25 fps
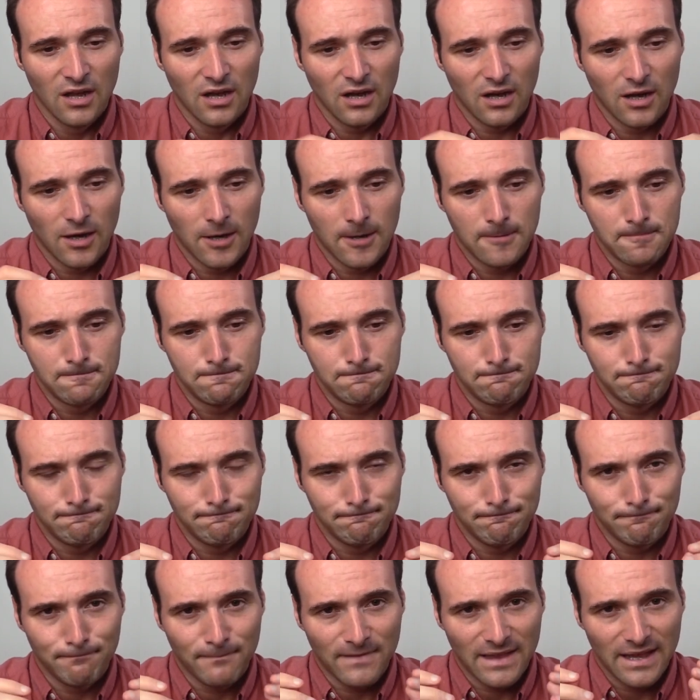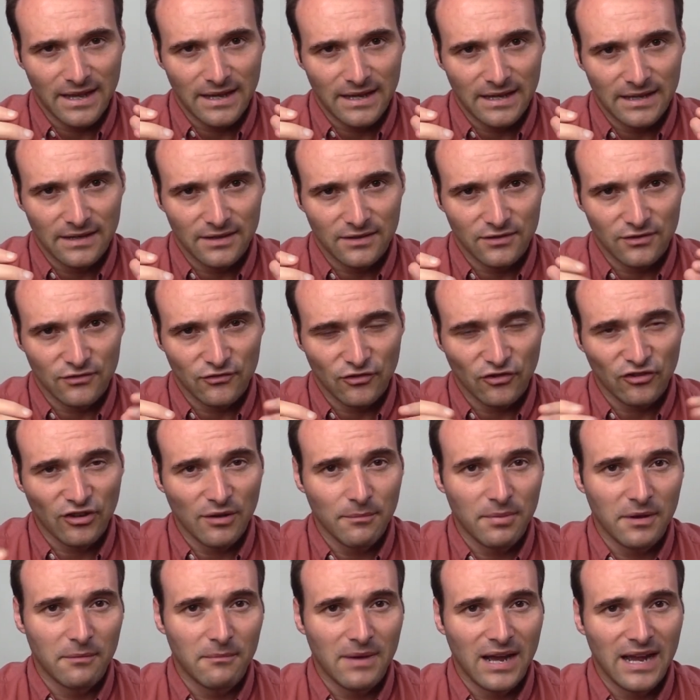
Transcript: Um, just keep in